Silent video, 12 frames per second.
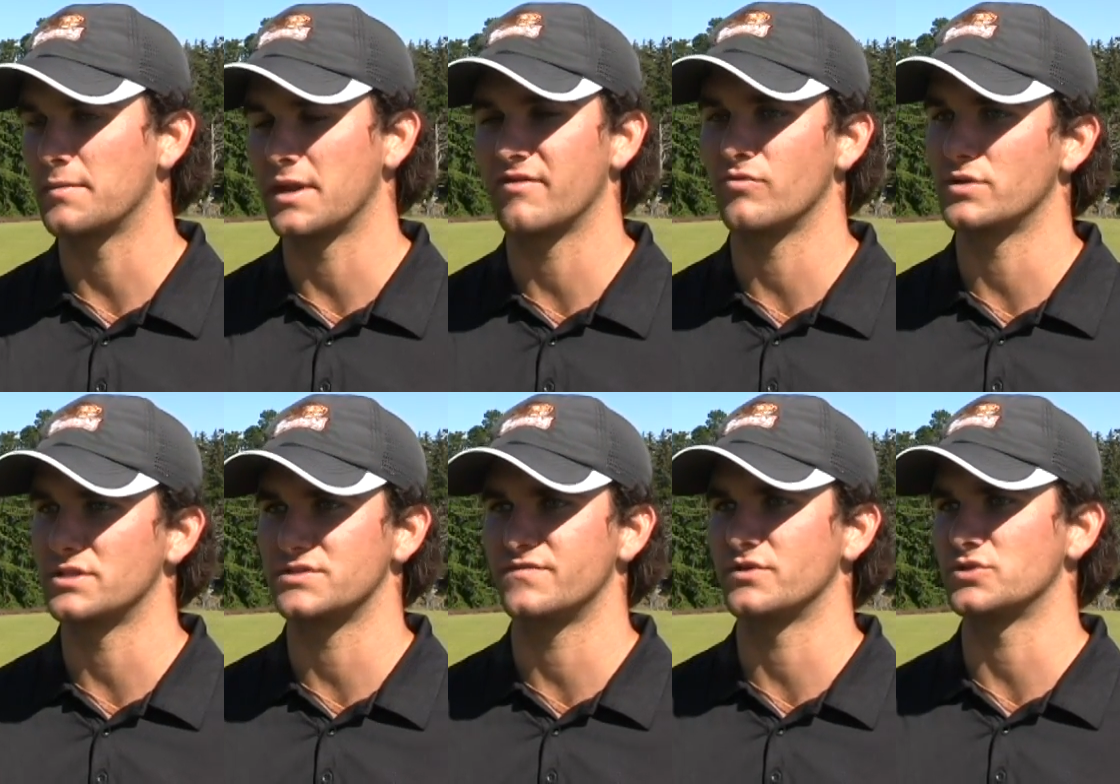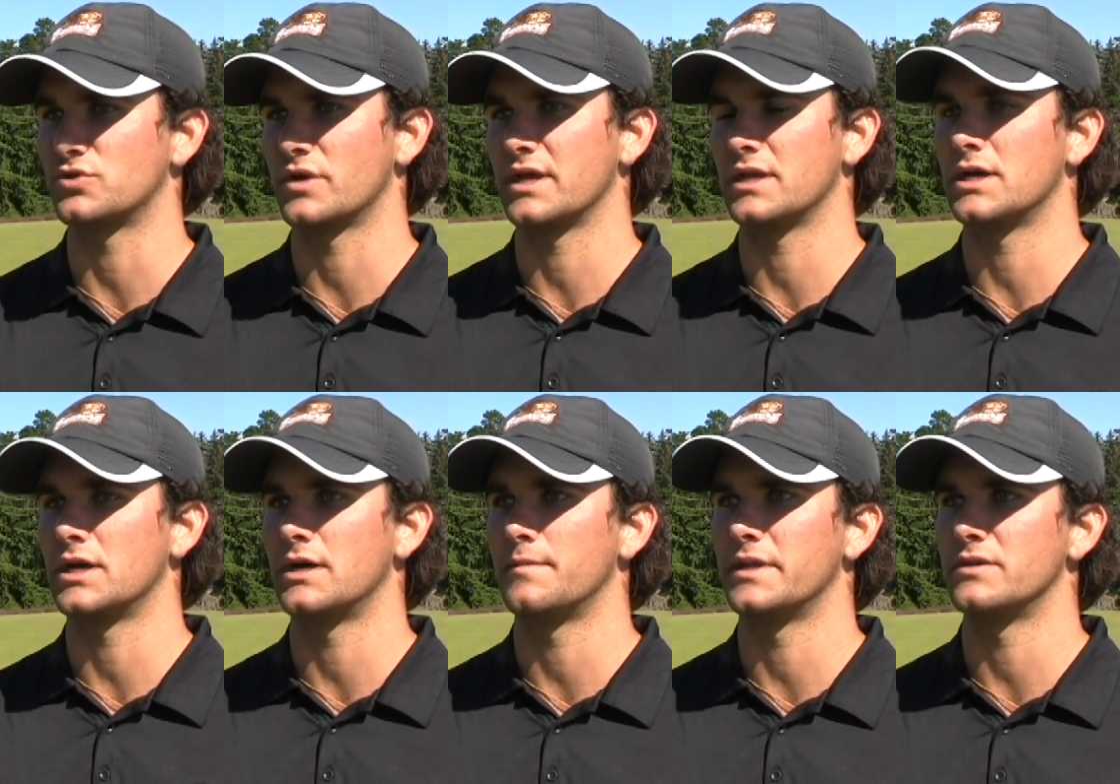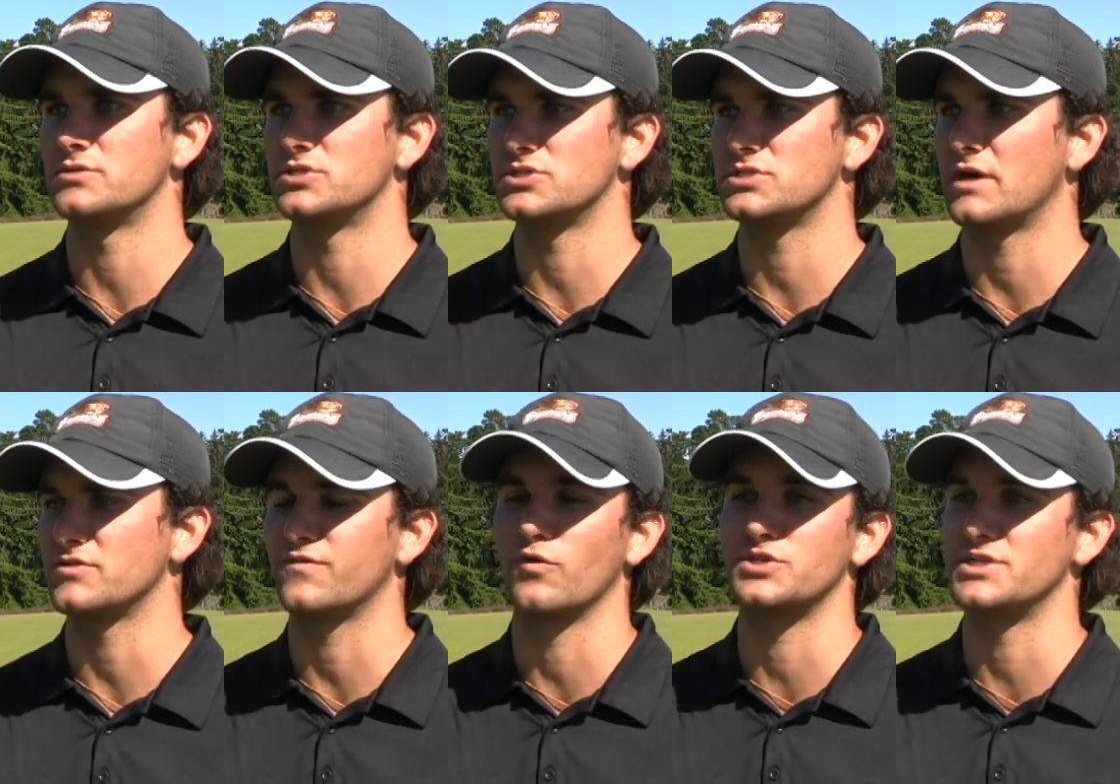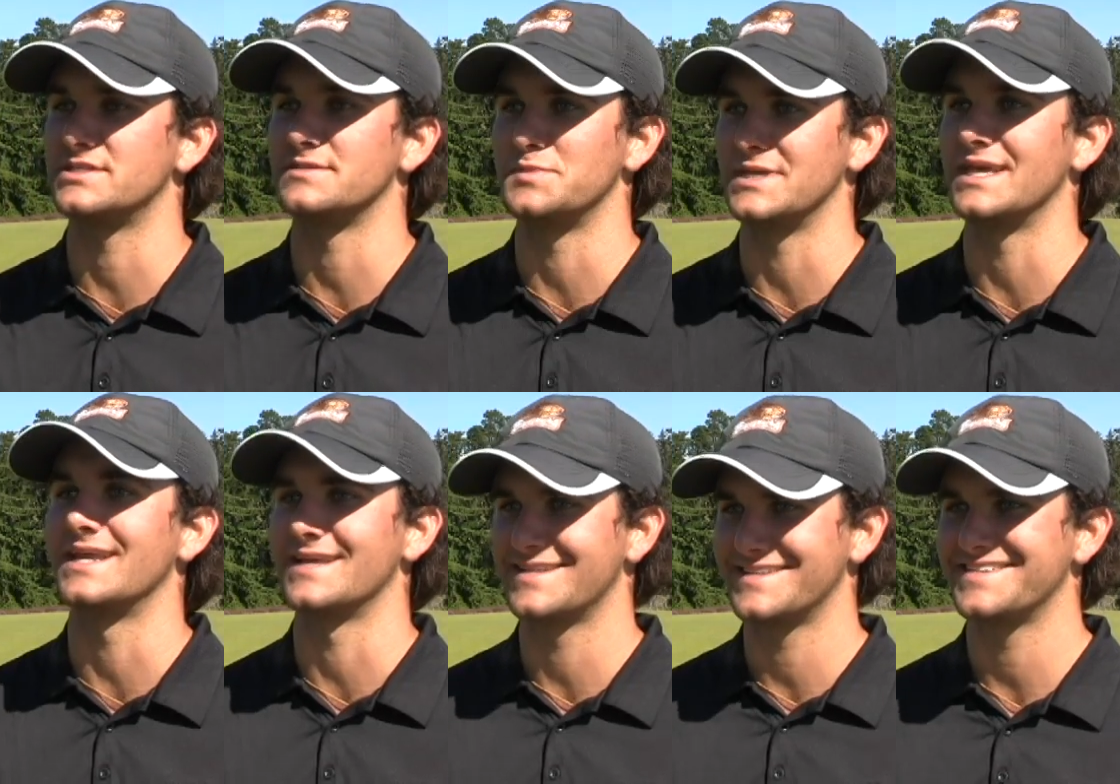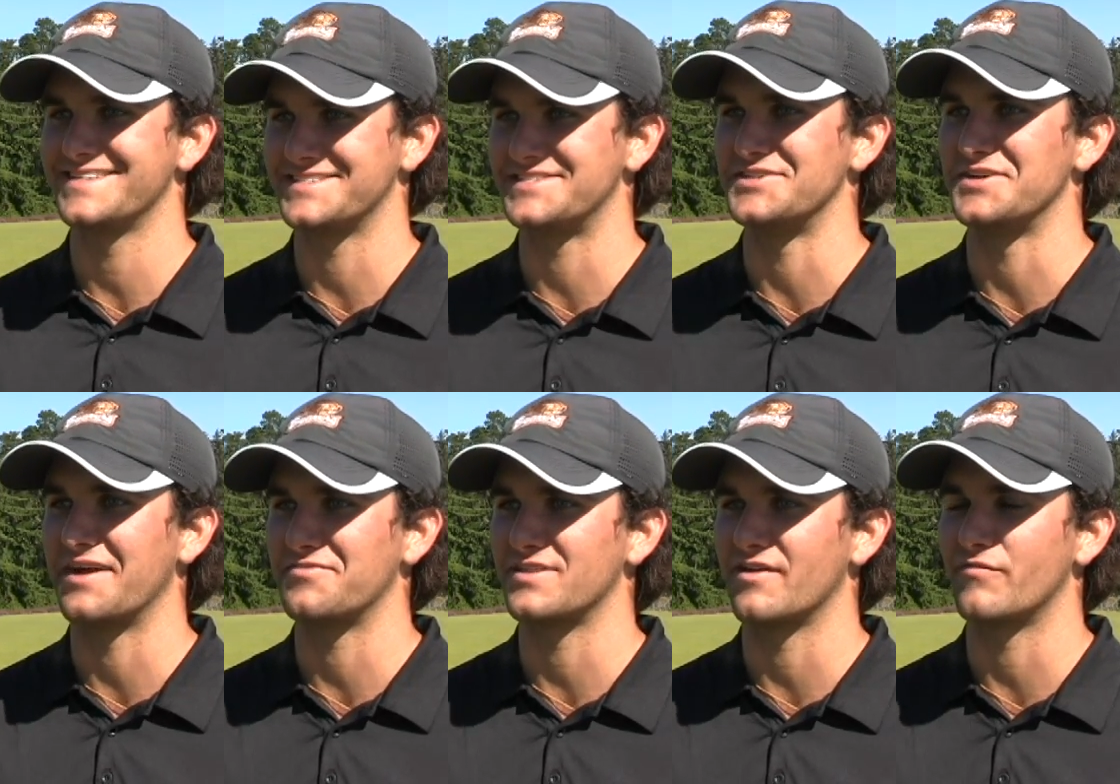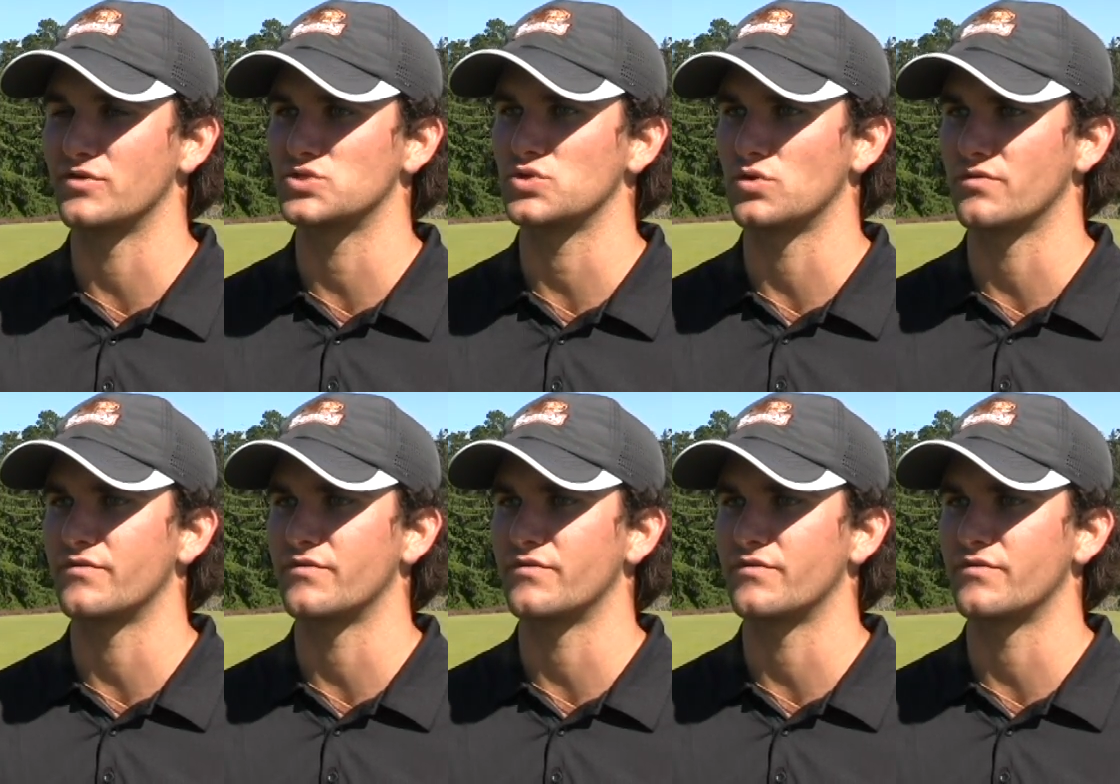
I mean, everyone in this field's great. And it was just, I was fortunate to be in it still after that first hole.